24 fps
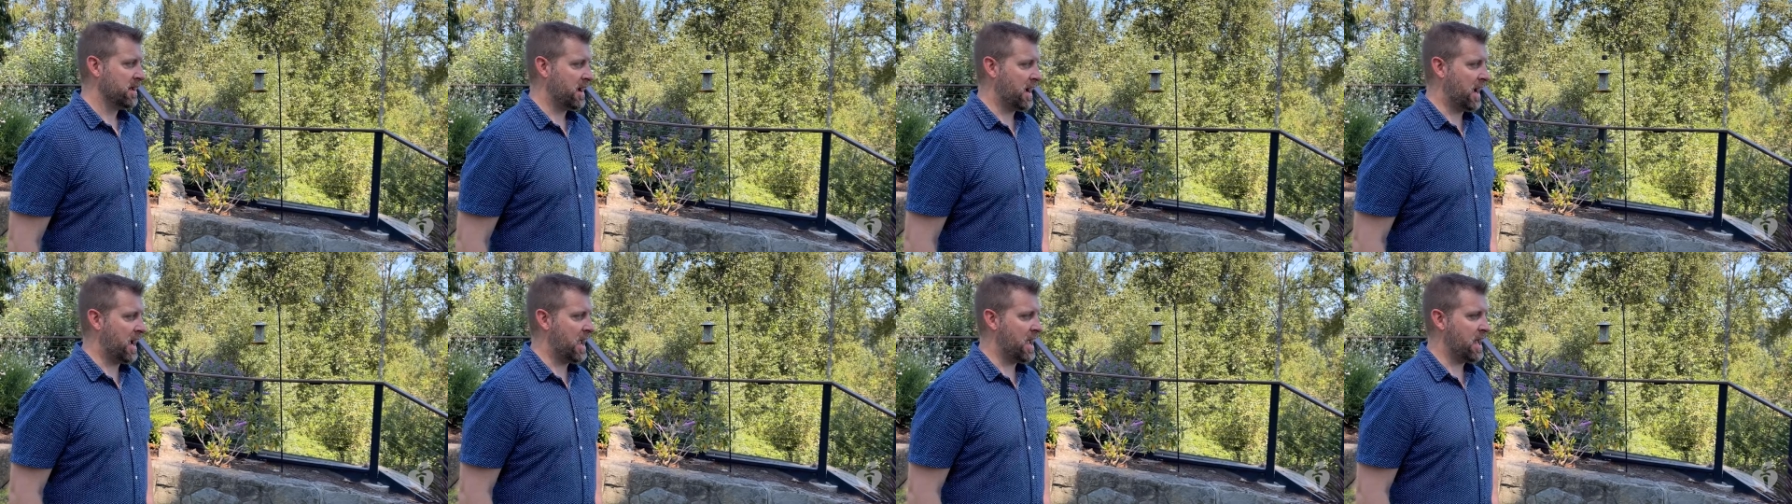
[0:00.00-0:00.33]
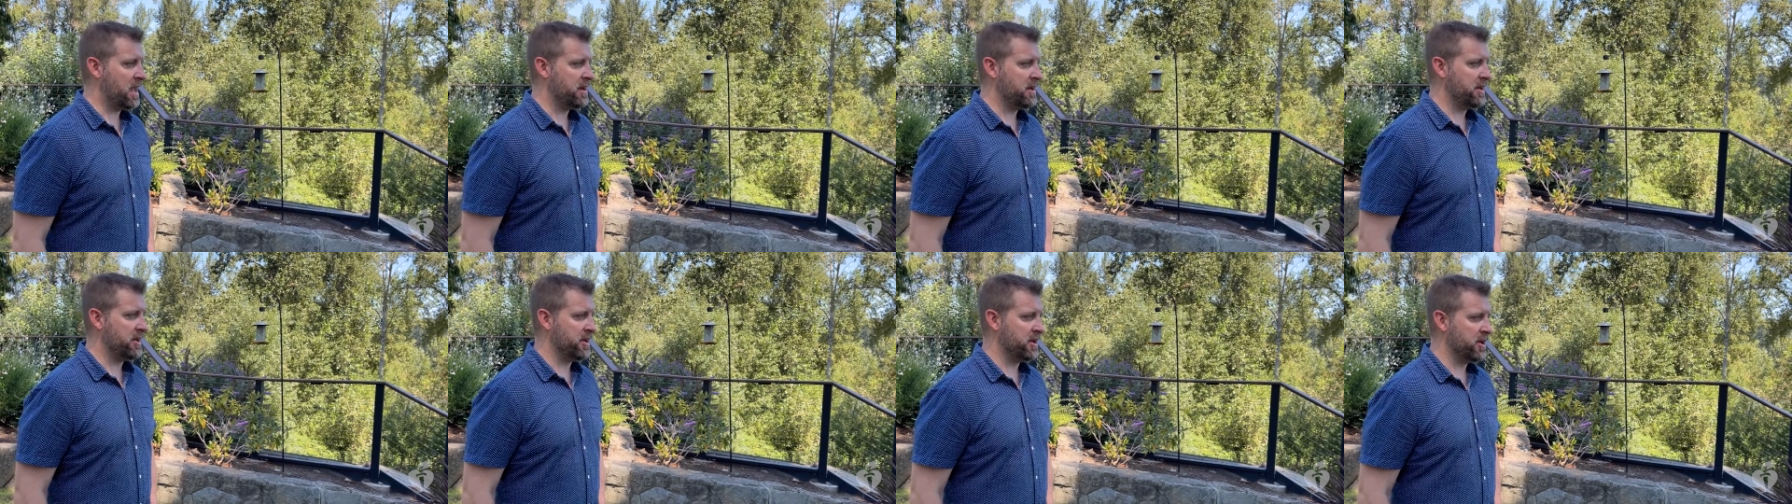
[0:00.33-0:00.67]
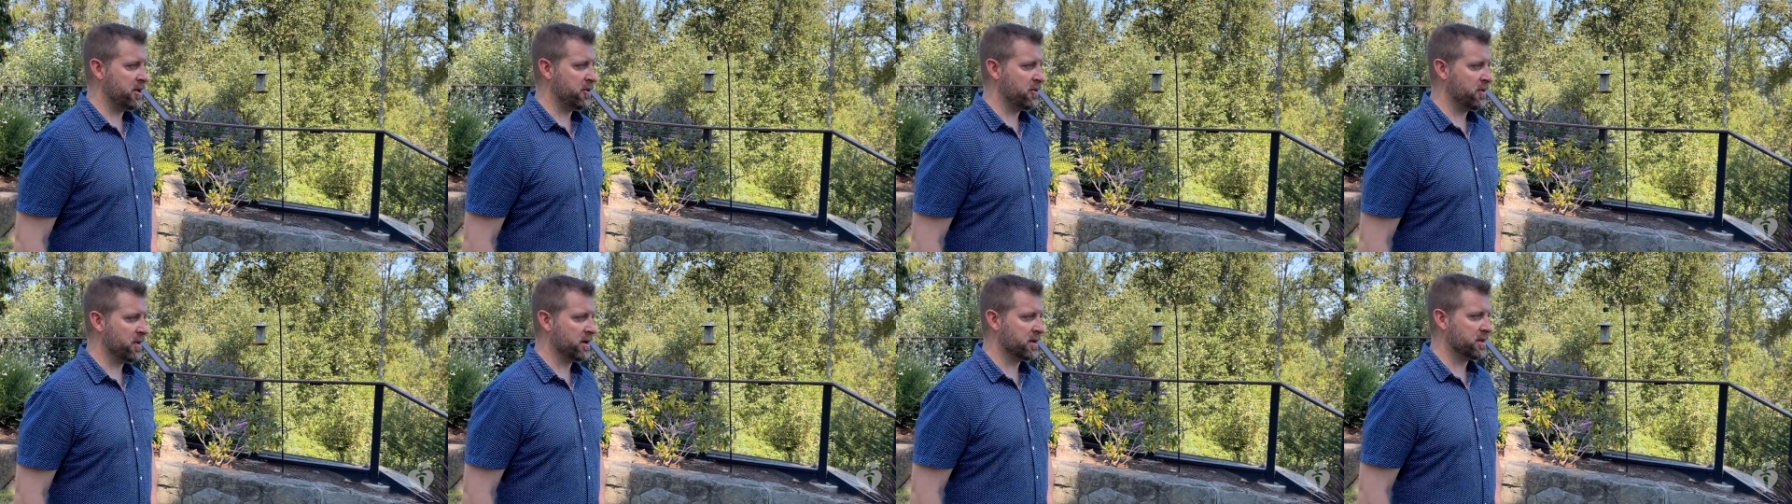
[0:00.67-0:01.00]
I had
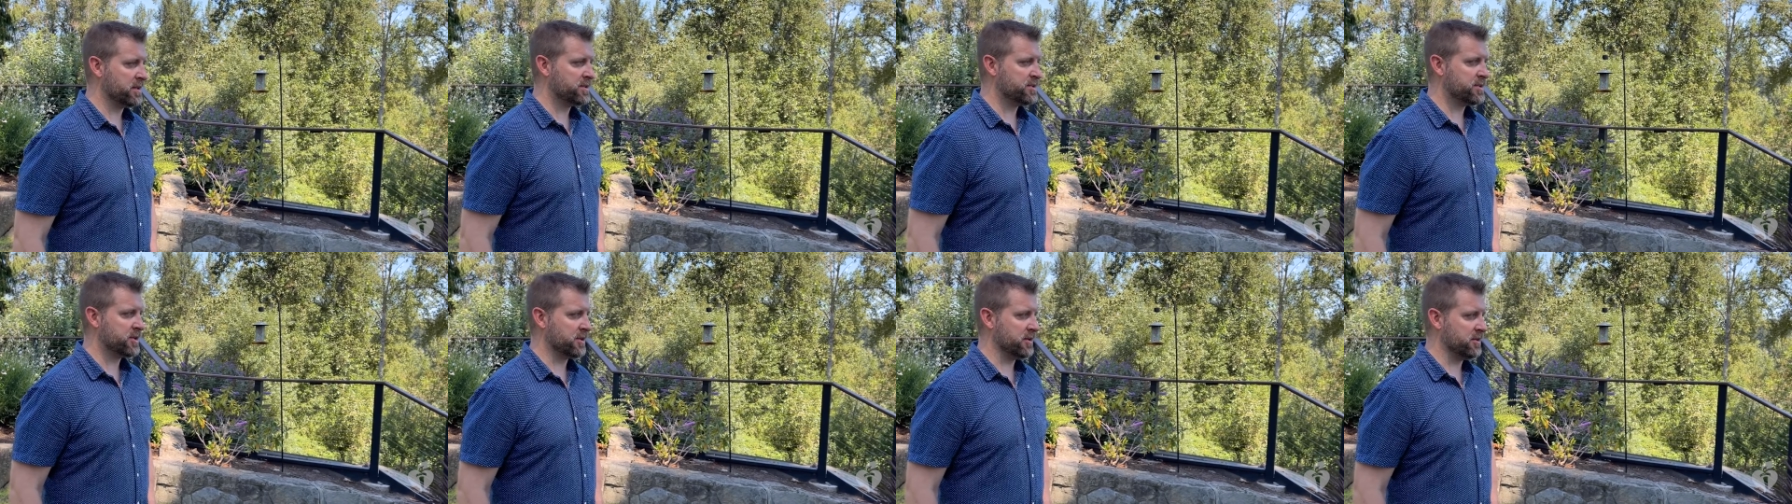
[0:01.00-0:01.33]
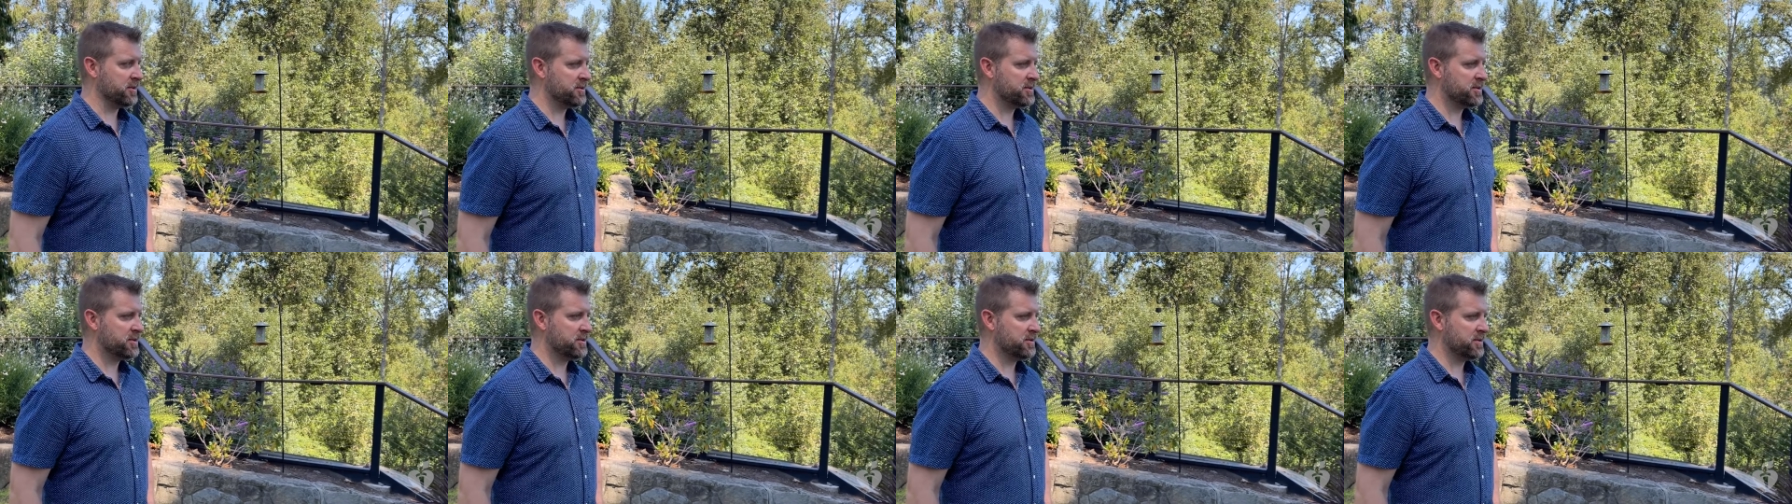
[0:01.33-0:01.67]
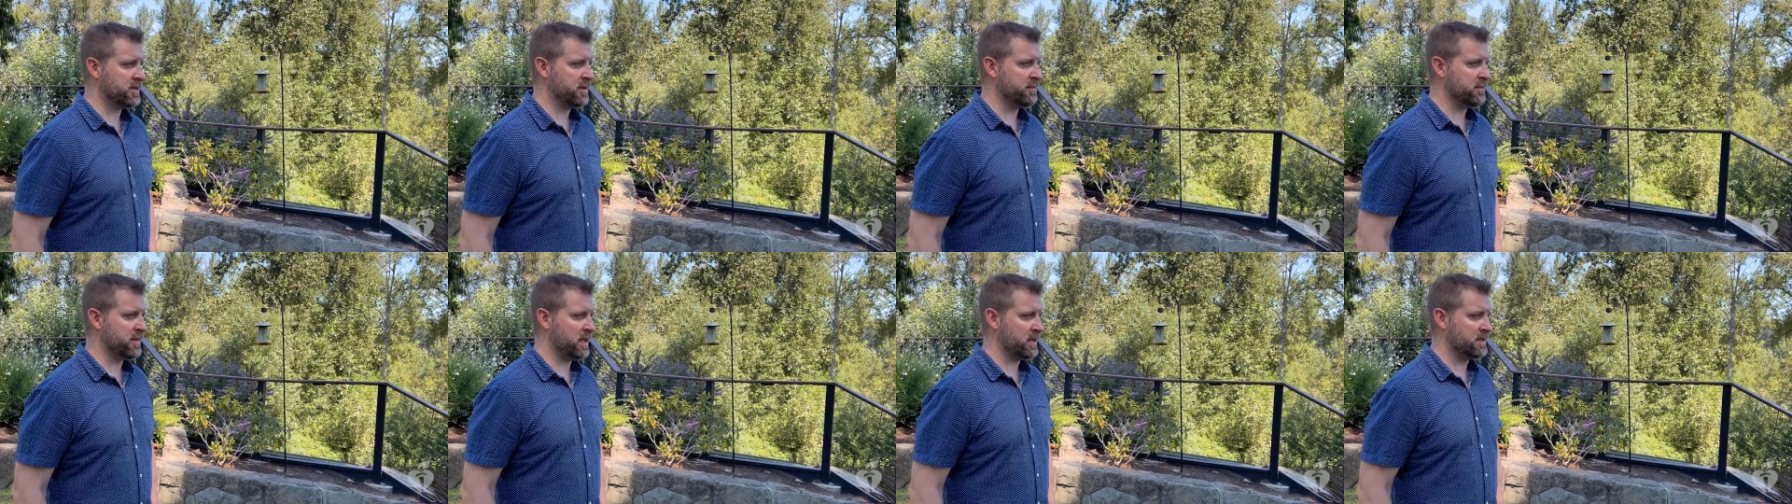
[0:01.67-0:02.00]
nowhere to turn to
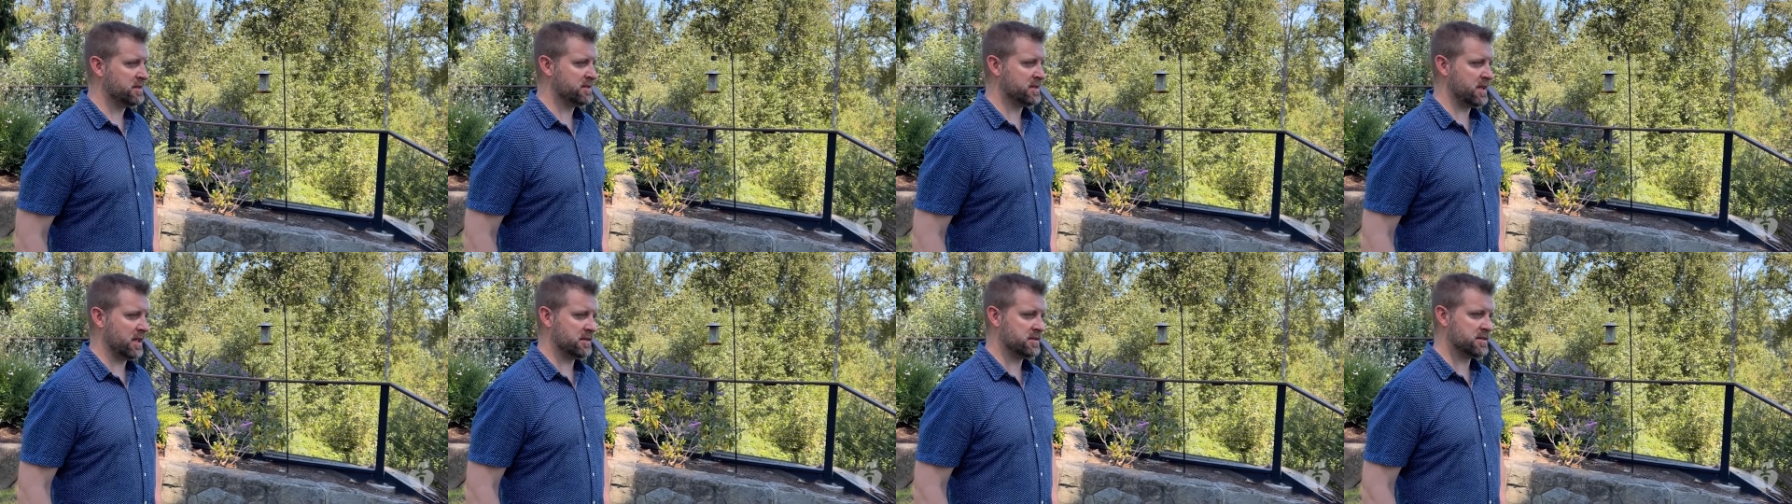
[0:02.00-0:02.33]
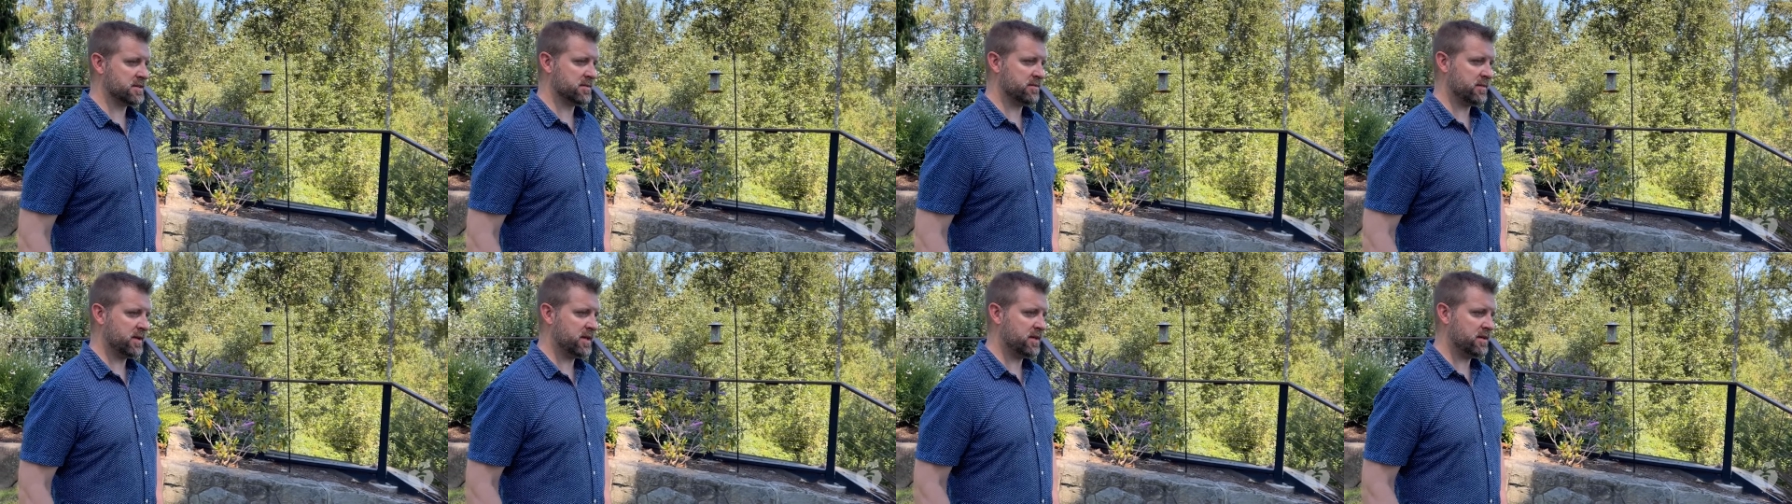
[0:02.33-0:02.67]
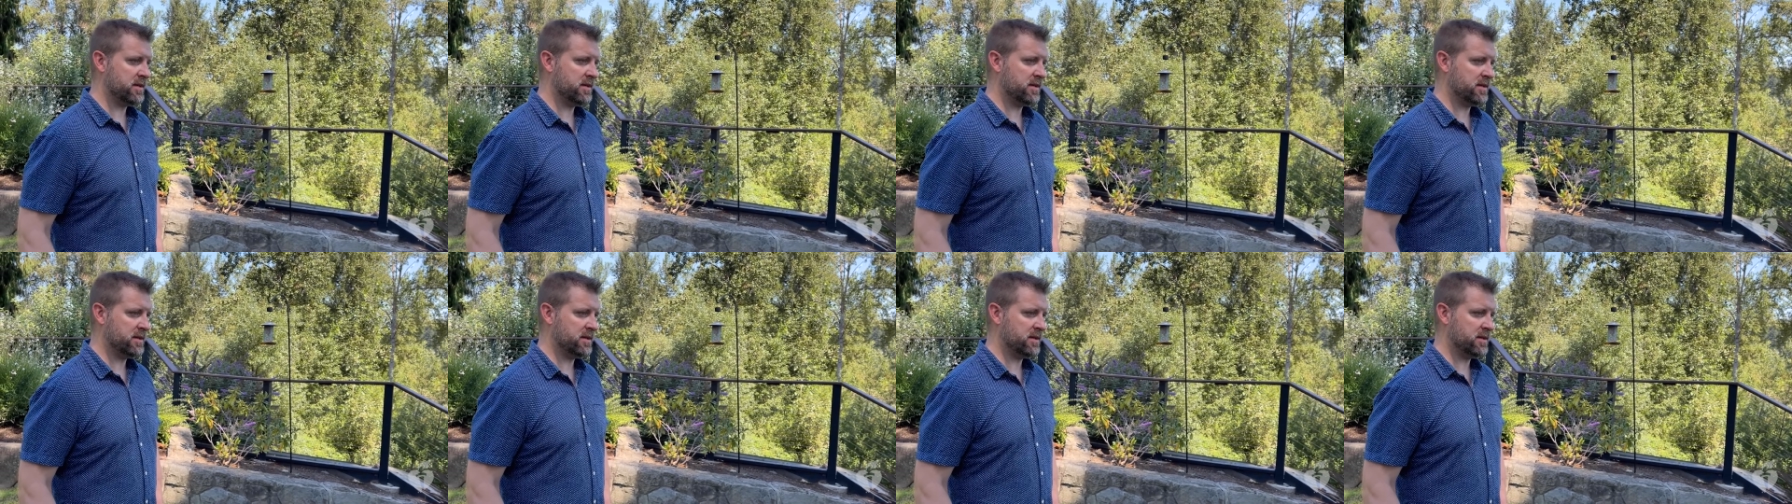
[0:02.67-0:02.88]
that made sense to me.